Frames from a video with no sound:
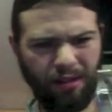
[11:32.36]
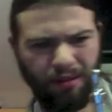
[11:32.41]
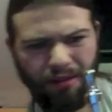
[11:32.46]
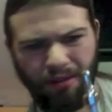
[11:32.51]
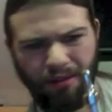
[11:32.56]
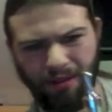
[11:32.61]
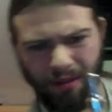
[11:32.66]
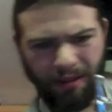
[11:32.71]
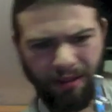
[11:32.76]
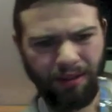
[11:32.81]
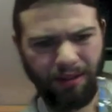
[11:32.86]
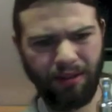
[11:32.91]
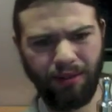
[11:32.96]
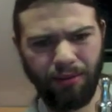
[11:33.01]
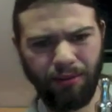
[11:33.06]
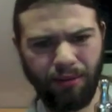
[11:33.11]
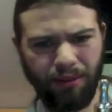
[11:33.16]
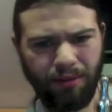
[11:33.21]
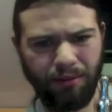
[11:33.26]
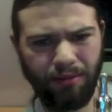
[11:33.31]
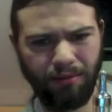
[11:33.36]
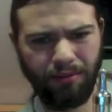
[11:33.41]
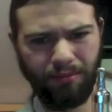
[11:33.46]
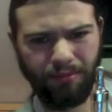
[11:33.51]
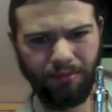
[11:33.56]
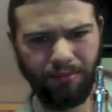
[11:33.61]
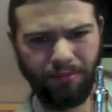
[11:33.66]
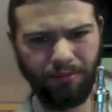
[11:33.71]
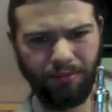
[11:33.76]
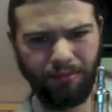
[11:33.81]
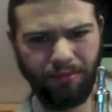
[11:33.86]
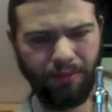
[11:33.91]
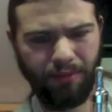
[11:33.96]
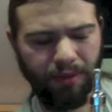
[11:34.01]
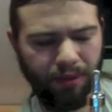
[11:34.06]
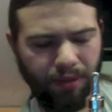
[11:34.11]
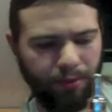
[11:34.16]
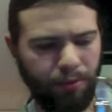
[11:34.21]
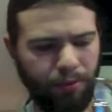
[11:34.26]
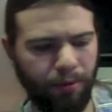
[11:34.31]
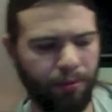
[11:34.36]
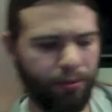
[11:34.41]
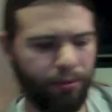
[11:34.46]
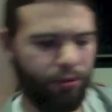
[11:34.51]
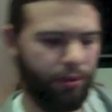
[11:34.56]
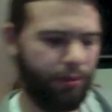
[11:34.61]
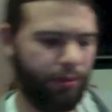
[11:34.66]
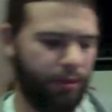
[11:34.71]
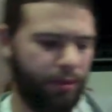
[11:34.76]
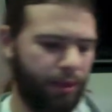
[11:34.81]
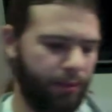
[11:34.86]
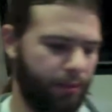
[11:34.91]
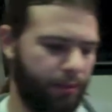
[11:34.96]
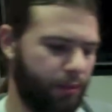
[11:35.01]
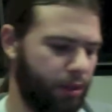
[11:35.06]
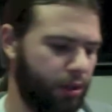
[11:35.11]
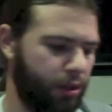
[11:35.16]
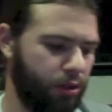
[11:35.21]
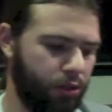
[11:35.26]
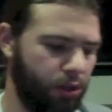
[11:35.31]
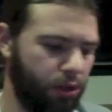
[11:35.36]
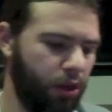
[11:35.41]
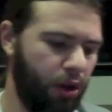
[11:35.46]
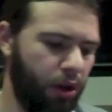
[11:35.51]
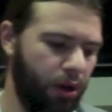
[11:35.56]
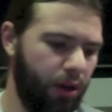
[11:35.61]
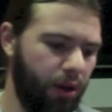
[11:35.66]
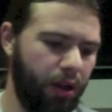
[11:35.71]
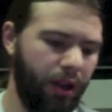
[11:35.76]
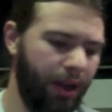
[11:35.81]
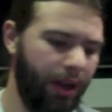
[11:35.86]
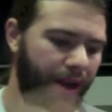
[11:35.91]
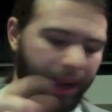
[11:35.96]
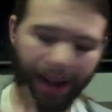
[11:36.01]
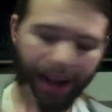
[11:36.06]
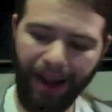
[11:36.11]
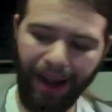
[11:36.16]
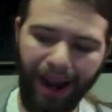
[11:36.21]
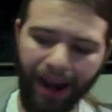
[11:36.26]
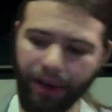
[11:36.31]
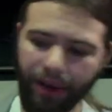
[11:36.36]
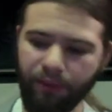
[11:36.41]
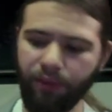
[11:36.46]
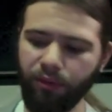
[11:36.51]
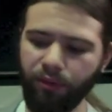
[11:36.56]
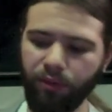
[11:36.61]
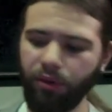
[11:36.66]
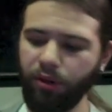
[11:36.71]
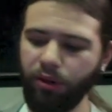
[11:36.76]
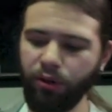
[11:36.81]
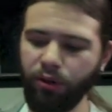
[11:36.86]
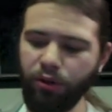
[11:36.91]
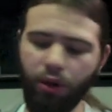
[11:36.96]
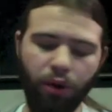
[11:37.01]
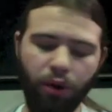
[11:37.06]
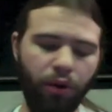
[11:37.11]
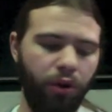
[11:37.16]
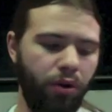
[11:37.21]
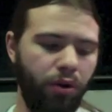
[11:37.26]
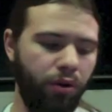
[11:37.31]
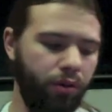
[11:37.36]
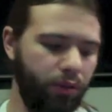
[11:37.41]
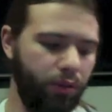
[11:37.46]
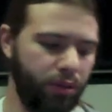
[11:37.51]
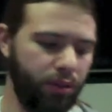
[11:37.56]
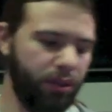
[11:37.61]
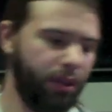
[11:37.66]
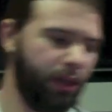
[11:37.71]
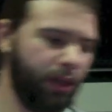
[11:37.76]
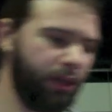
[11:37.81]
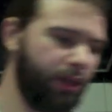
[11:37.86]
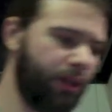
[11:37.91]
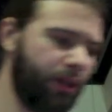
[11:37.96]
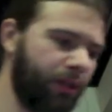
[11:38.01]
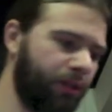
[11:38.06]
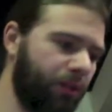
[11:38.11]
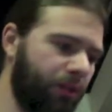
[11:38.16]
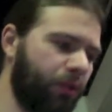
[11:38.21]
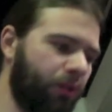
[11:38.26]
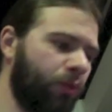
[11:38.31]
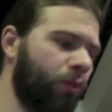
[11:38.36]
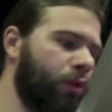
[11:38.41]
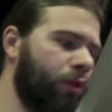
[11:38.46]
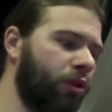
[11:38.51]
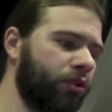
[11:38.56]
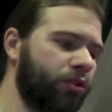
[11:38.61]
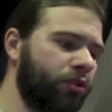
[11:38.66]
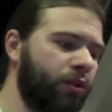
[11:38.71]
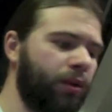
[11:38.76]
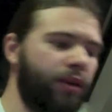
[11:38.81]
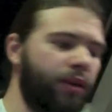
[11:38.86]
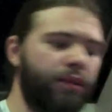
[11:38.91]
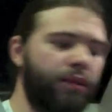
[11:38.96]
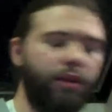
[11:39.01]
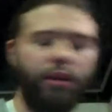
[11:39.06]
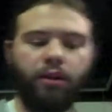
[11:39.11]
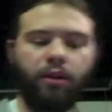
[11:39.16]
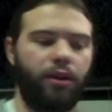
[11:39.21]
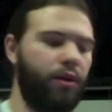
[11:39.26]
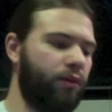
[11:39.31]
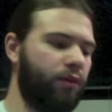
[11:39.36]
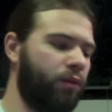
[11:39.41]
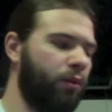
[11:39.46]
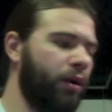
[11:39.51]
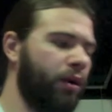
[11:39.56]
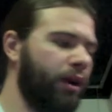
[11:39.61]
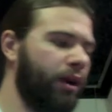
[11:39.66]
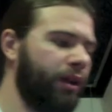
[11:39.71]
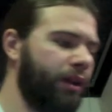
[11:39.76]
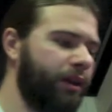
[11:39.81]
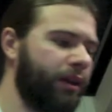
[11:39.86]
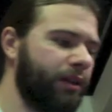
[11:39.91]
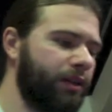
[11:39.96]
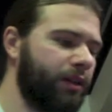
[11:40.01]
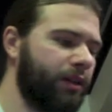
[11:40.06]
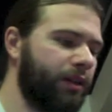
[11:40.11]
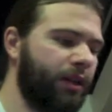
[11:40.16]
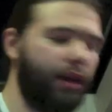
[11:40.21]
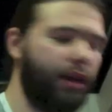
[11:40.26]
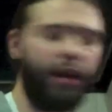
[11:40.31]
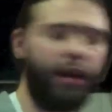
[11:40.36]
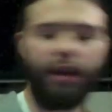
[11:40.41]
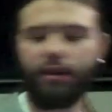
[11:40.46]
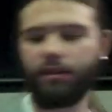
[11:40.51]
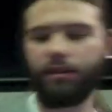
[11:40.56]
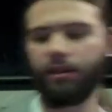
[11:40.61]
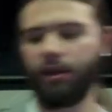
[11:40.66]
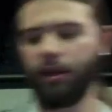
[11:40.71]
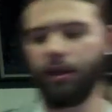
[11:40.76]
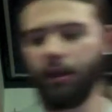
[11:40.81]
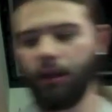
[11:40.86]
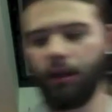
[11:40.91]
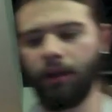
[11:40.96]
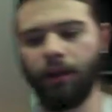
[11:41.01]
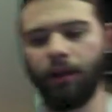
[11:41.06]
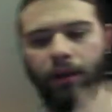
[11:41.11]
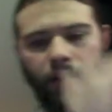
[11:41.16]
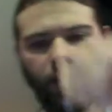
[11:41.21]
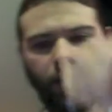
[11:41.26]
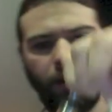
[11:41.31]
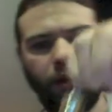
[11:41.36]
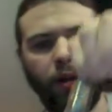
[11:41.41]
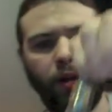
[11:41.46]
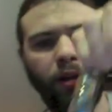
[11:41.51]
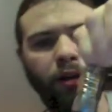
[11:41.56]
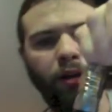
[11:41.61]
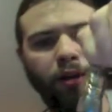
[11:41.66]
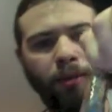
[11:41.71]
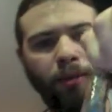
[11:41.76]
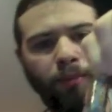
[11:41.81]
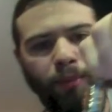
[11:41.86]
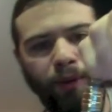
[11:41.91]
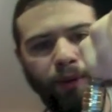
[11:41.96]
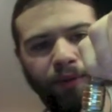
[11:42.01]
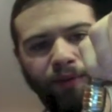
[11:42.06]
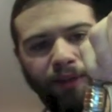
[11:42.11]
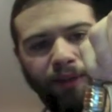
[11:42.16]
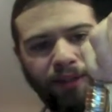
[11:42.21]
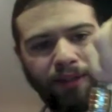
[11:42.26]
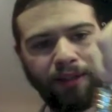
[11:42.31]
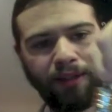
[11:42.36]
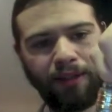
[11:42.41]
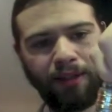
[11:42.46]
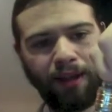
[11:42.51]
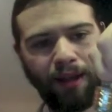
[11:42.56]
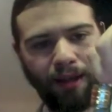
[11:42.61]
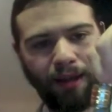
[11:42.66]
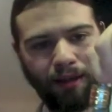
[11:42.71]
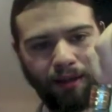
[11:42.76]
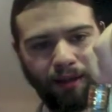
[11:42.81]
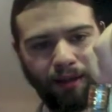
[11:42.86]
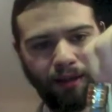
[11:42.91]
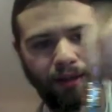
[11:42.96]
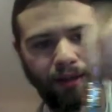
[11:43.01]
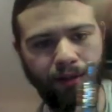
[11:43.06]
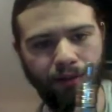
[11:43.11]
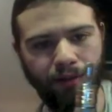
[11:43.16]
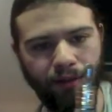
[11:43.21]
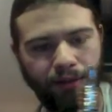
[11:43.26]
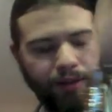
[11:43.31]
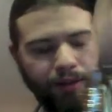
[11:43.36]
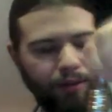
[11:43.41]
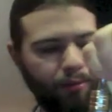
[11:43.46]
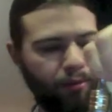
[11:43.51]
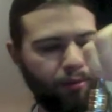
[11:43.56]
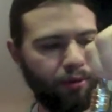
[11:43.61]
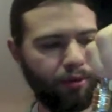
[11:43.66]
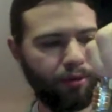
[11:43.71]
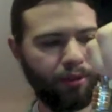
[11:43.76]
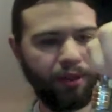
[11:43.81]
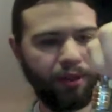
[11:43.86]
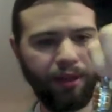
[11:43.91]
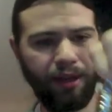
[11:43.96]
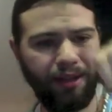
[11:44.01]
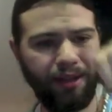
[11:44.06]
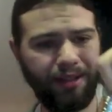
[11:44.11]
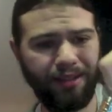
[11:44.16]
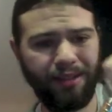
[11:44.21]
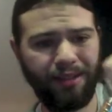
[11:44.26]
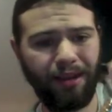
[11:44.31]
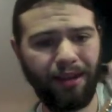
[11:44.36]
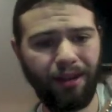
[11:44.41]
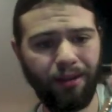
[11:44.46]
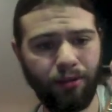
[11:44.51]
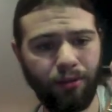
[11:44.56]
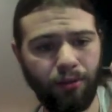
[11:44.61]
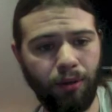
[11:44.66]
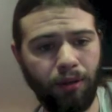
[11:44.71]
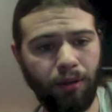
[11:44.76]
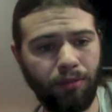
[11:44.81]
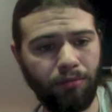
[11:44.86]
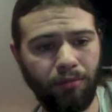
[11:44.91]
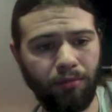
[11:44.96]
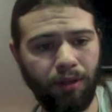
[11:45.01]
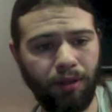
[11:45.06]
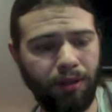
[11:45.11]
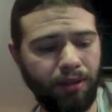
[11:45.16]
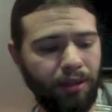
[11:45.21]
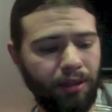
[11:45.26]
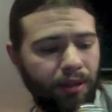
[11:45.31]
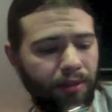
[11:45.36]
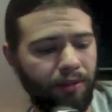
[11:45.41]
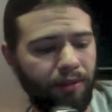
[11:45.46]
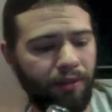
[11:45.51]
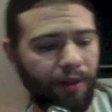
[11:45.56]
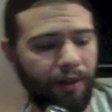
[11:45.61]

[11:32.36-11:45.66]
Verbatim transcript: that's it with its proper drip tip so I have no understanding whatsoever of why that is the case but it fits in there and it fits in the pro tank and it's tight as well nice tight fit